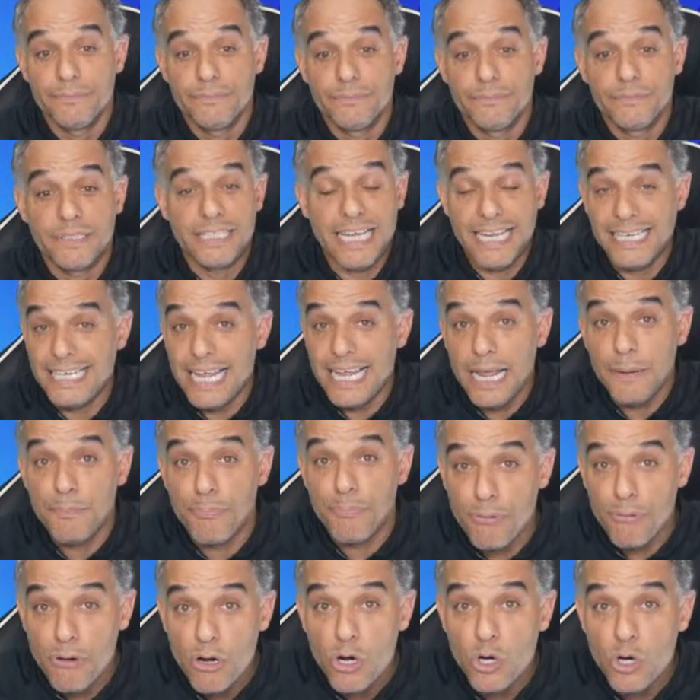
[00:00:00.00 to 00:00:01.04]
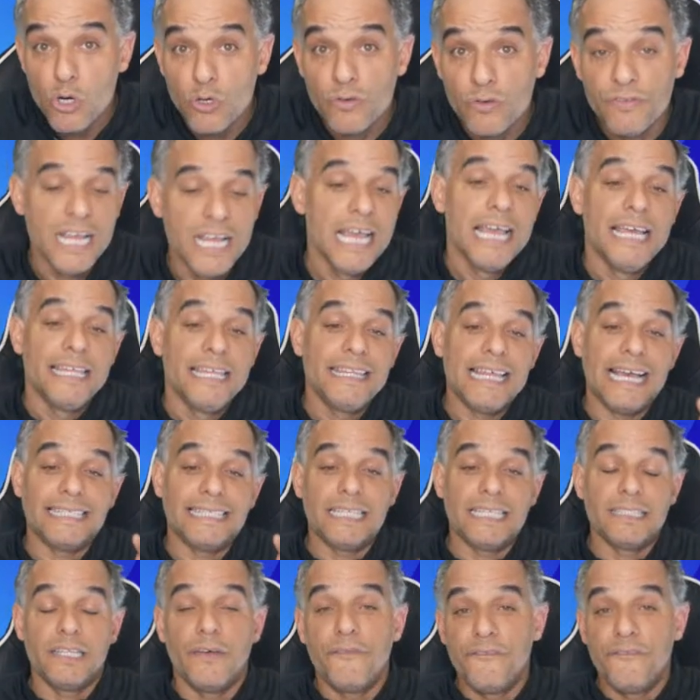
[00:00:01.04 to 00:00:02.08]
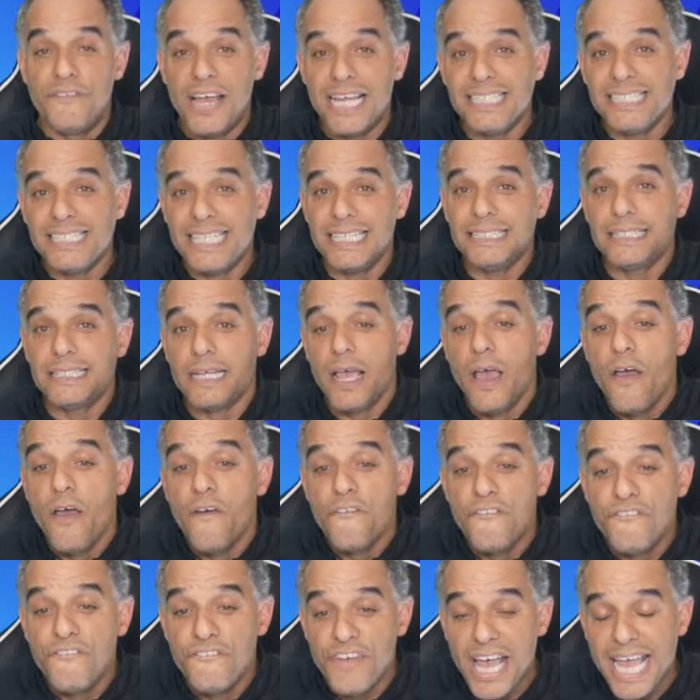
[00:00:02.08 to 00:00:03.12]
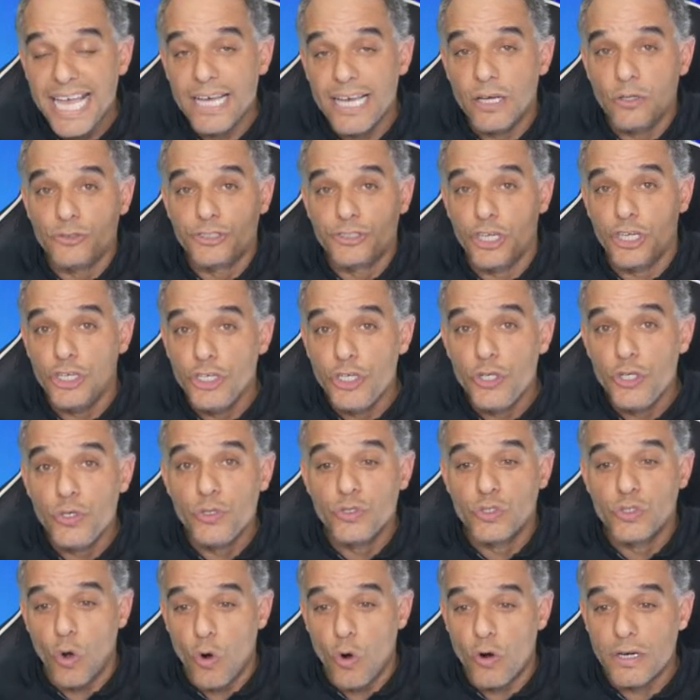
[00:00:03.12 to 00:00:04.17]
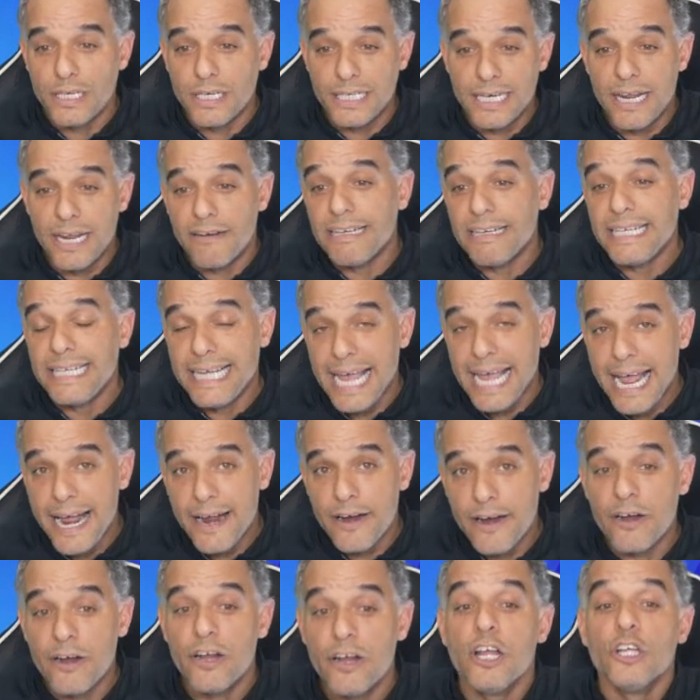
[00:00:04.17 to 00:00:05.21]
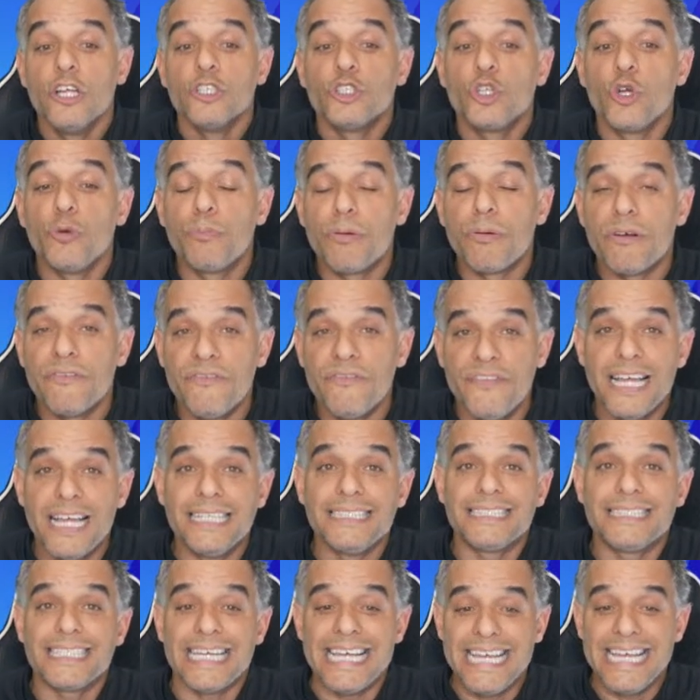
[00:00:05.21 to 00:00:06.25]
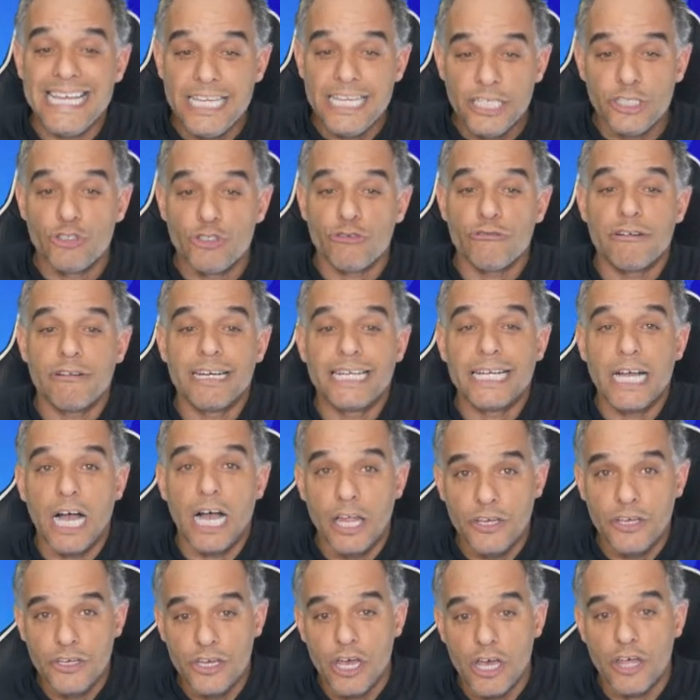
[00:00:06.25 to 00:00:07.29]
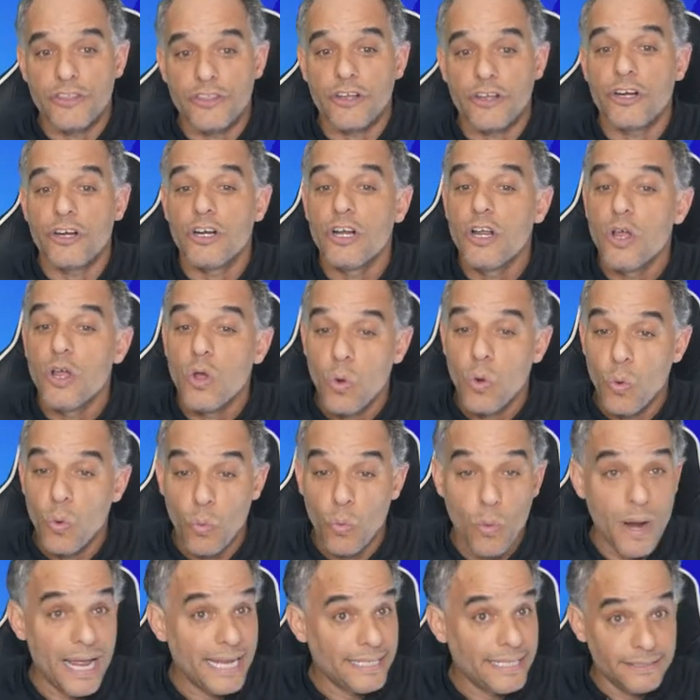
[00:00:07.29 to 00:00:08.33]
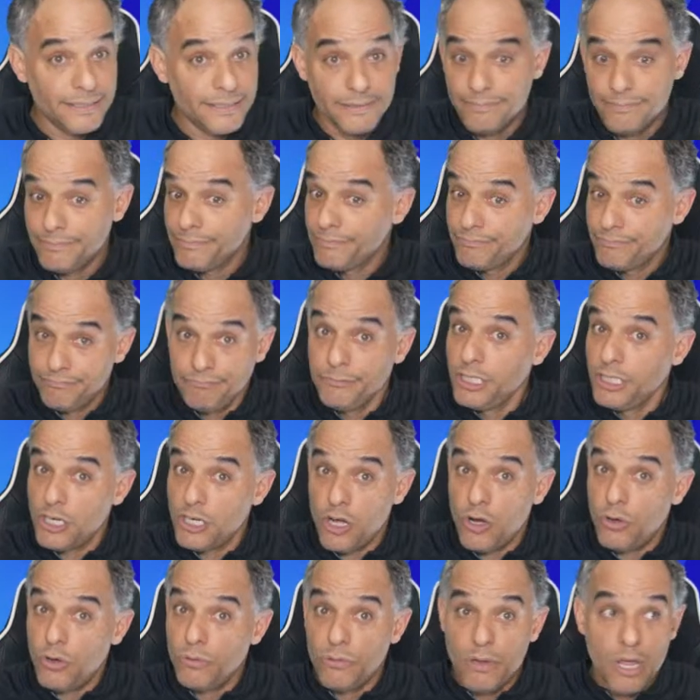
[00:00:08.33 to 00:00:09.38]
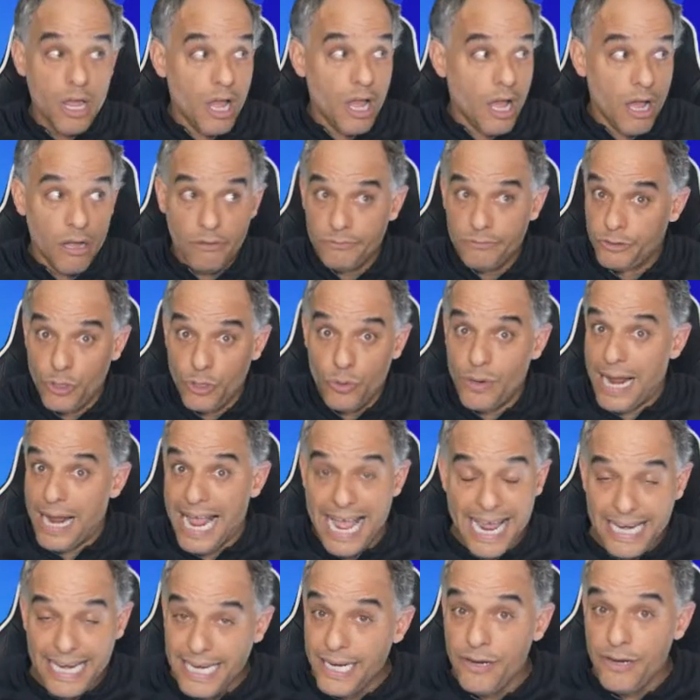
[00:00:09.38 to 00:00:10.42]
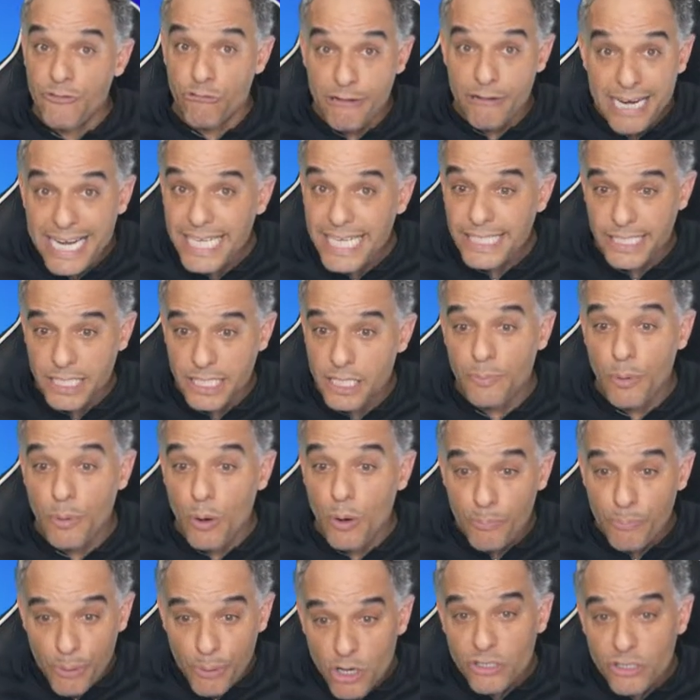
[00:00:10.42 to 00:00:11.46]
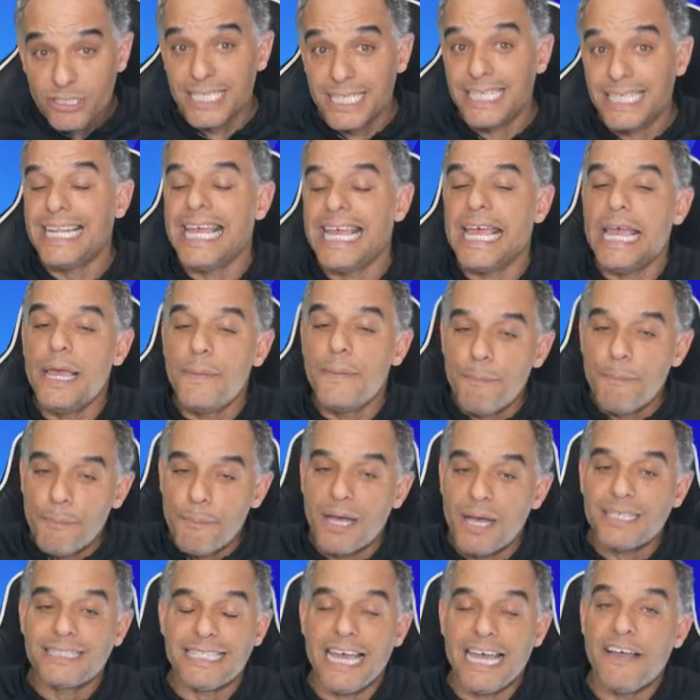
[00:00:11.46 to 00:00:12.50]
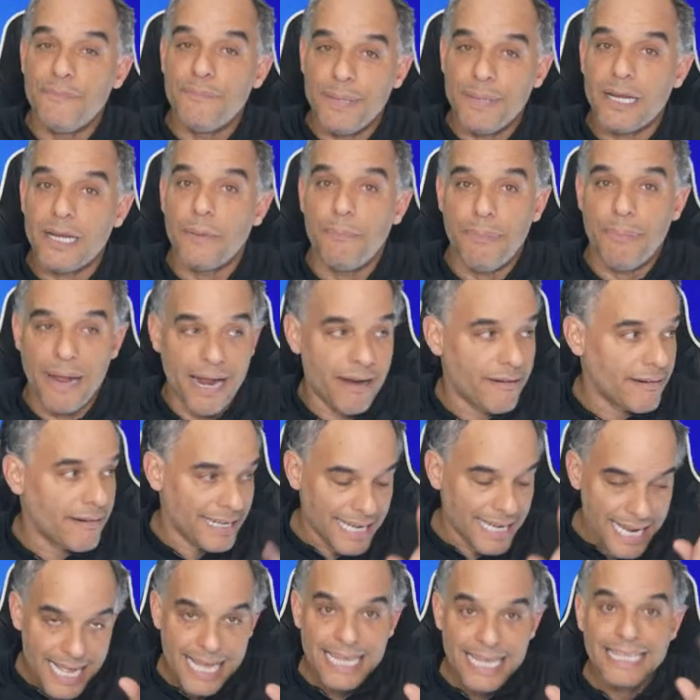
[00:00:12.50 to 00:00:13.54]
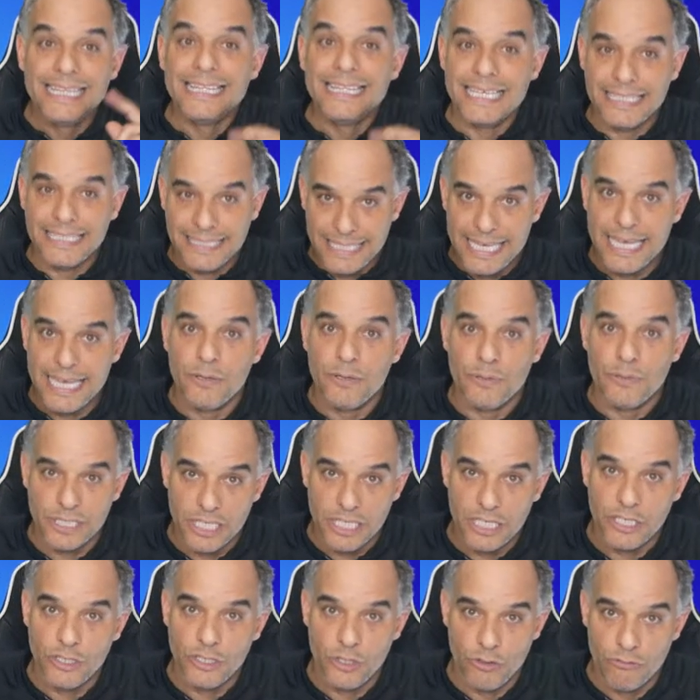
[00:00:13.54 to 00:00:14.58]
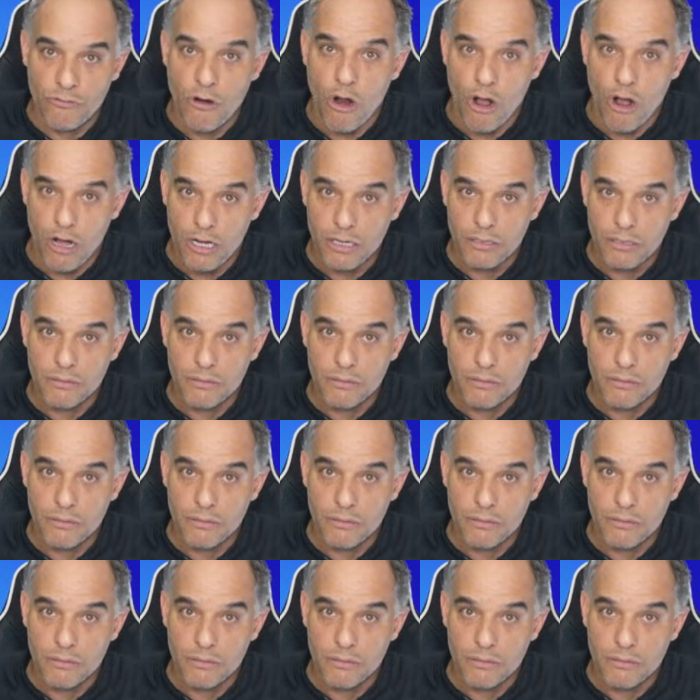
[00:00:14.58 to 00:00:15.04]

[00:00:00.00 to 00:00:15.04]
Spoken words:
Can they prove that the defendant failed to use ordinary care to prevent injuring another when, to any reasonable person, it must have been apparent this kid was going to do wrong?